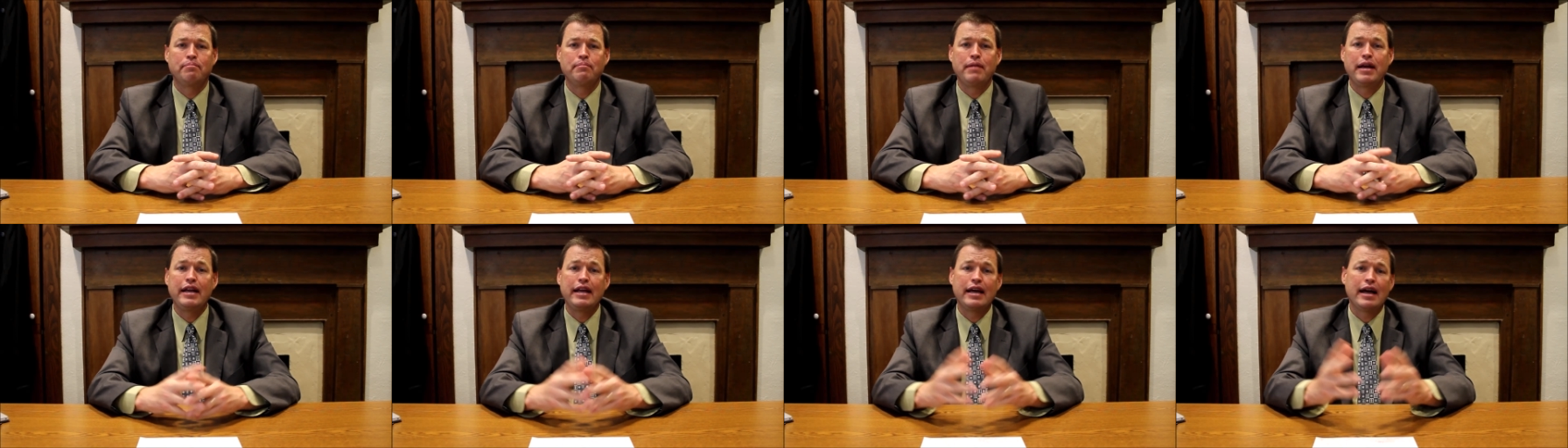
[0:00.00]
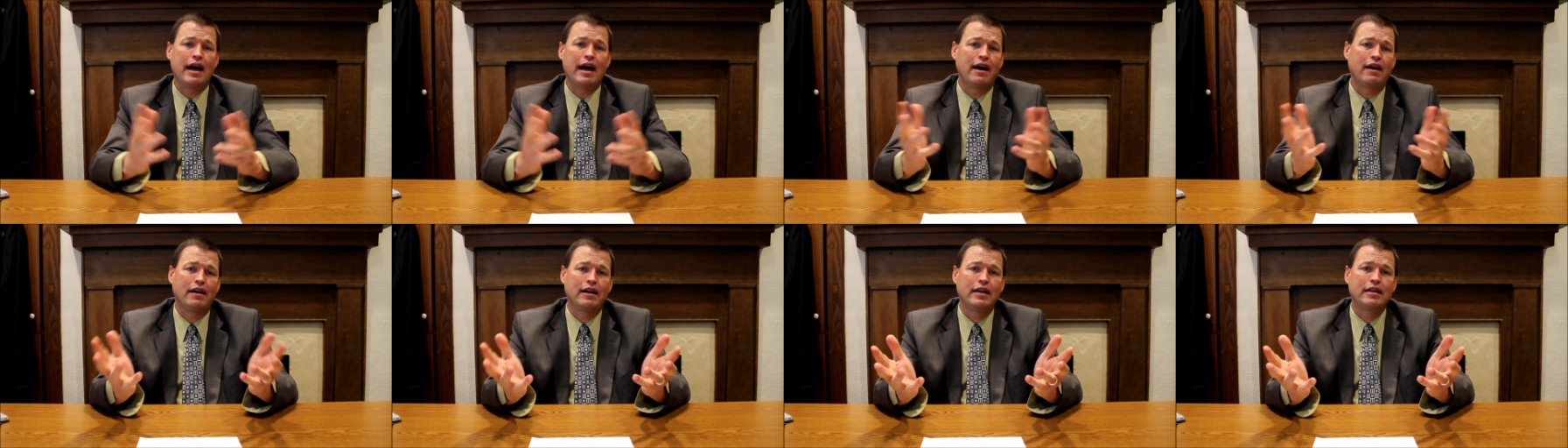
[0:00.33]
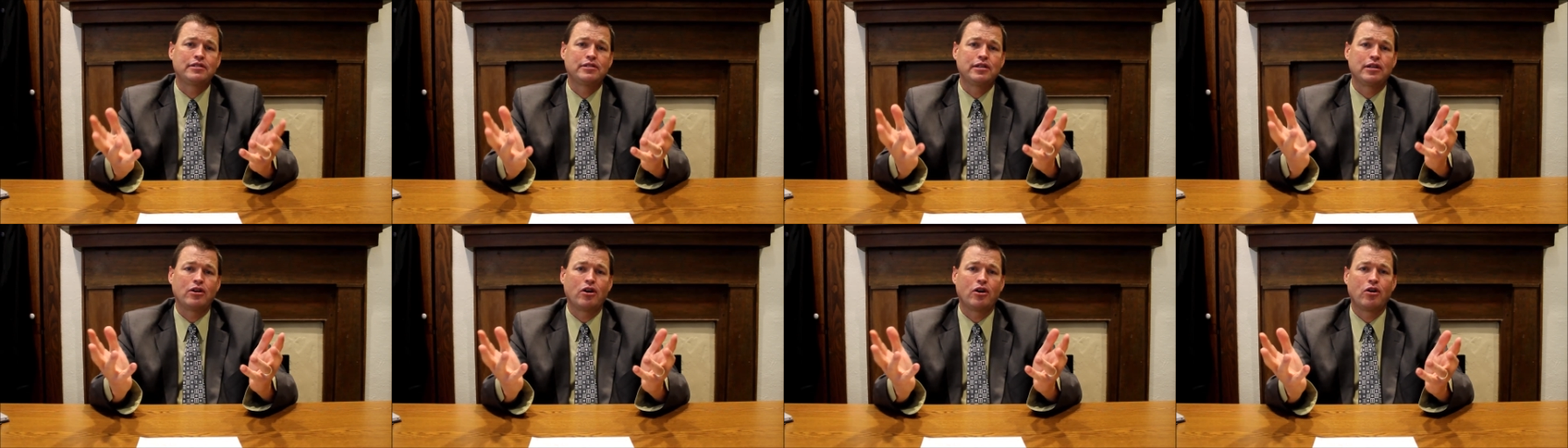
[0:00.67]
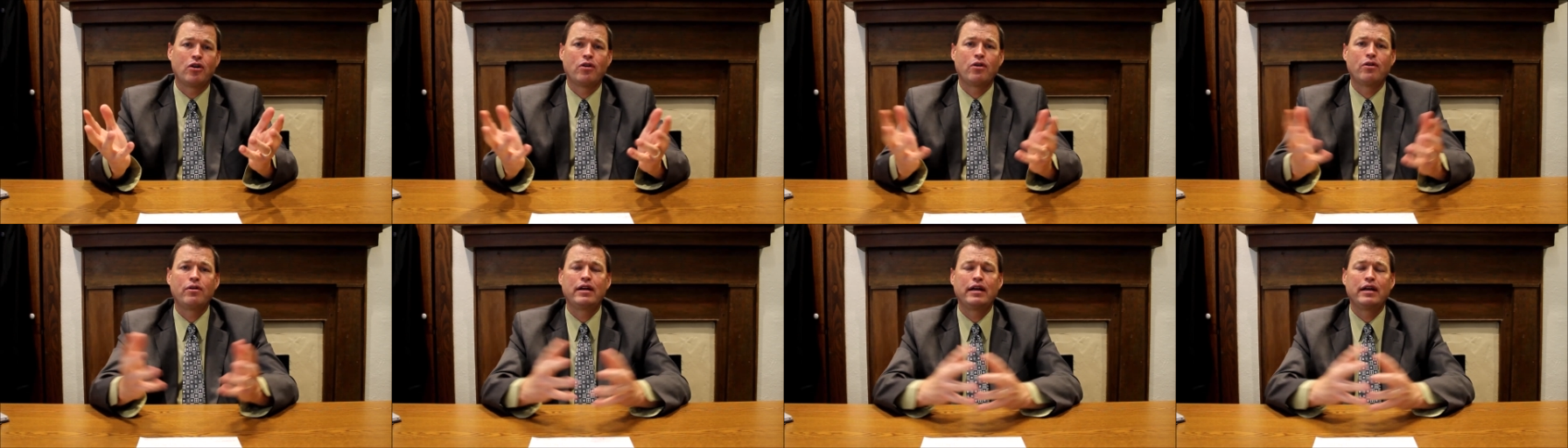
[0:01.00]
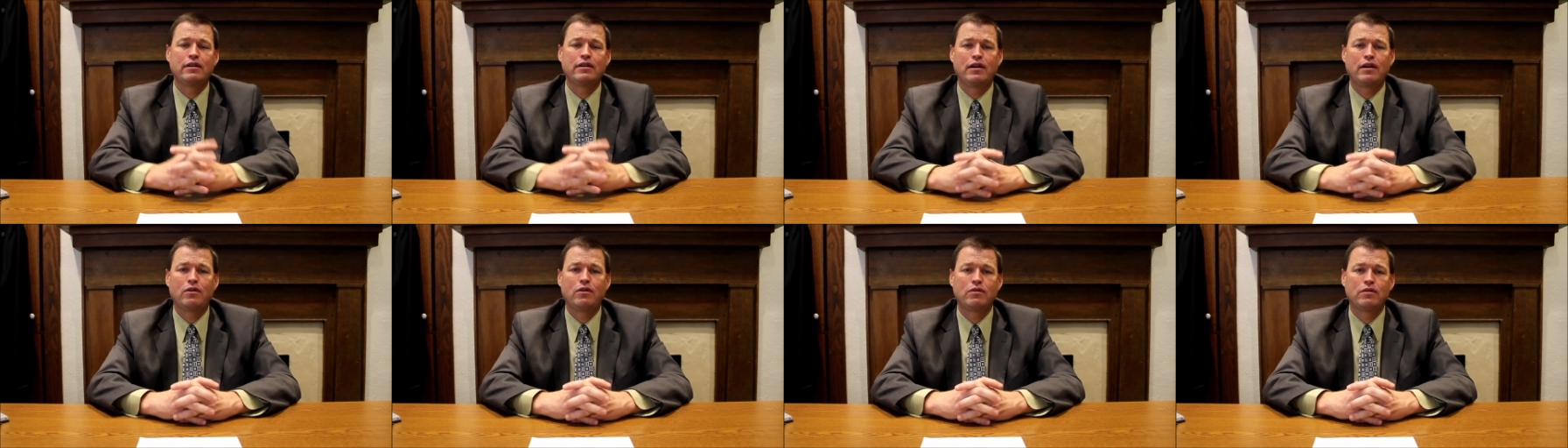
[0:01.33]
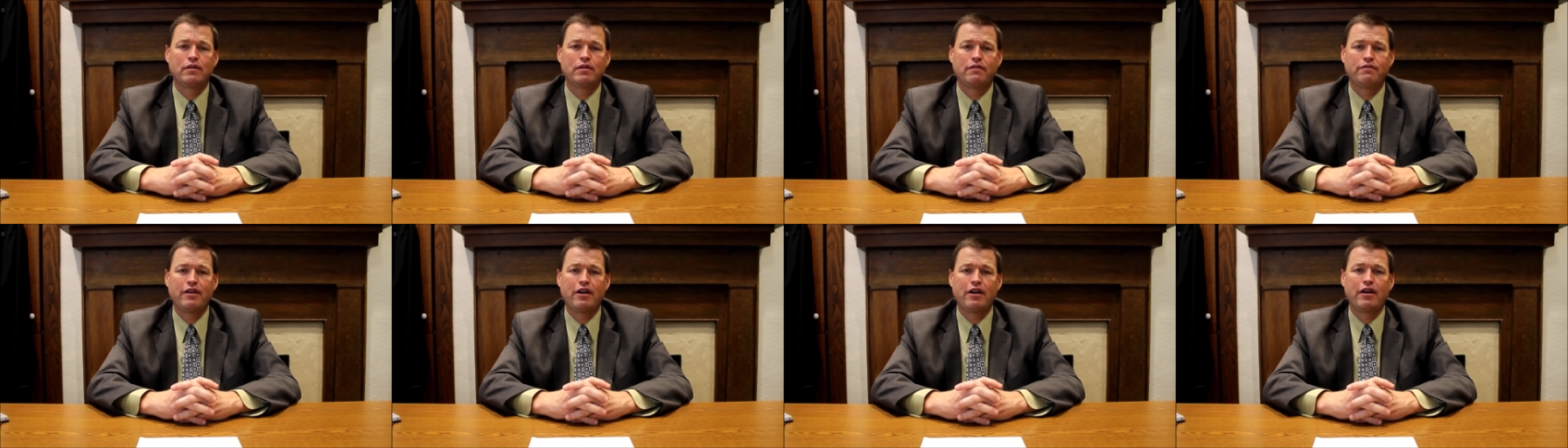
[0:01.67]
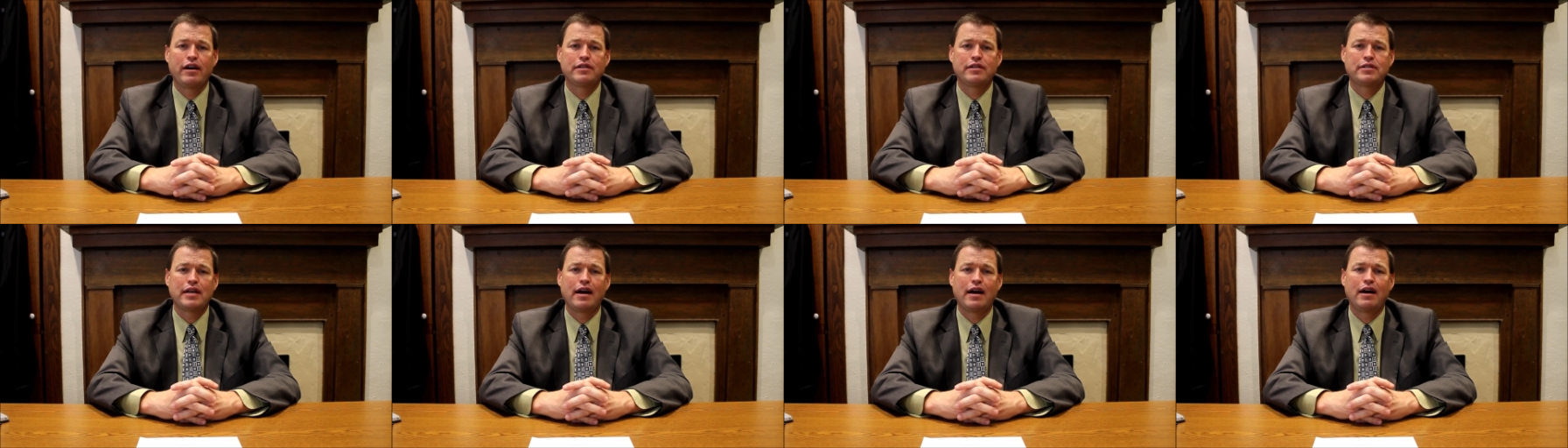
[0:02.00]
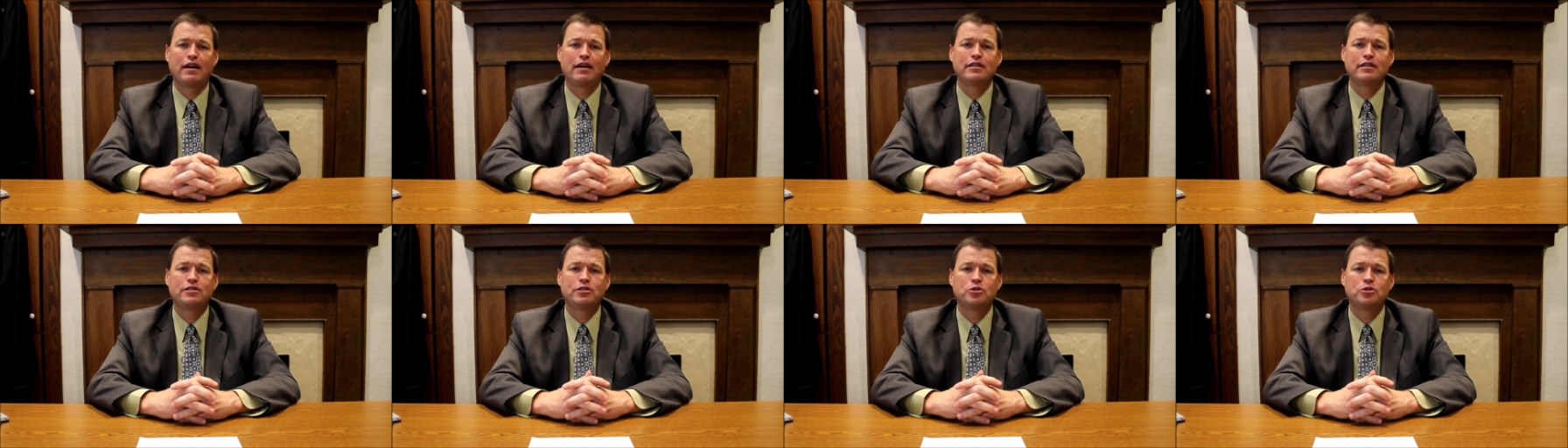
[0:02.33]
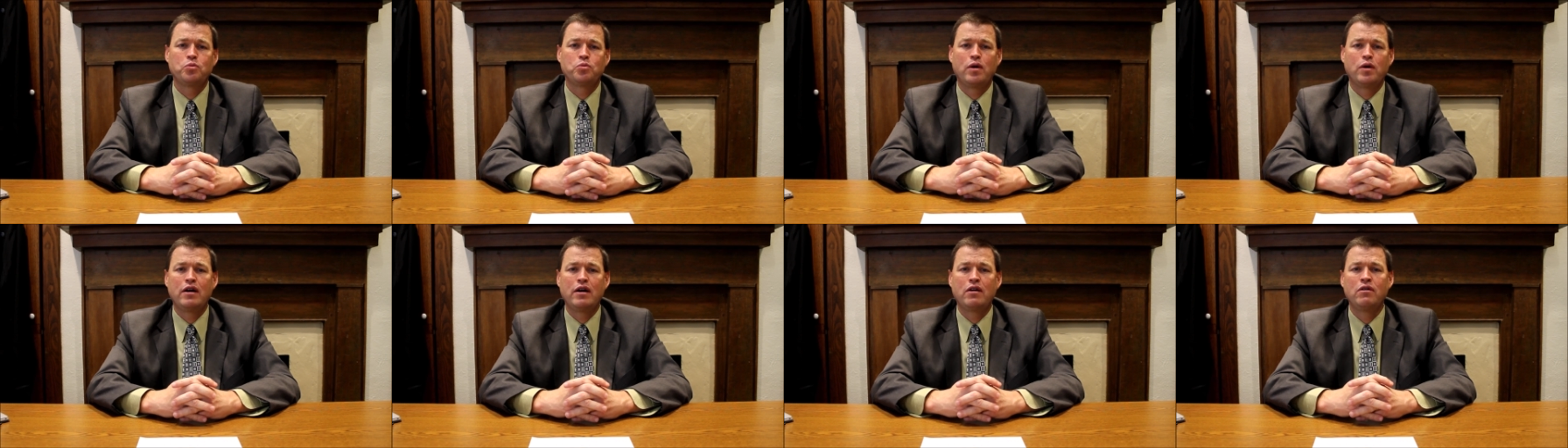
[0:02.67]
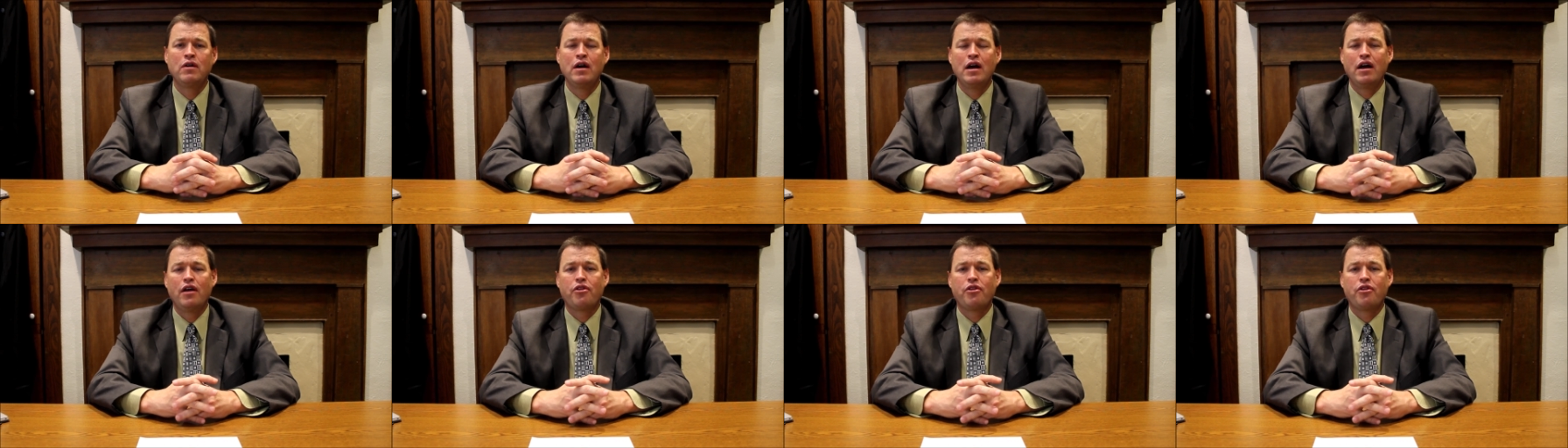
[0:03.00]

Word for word: media outlets and heard uh, on various outlets as well,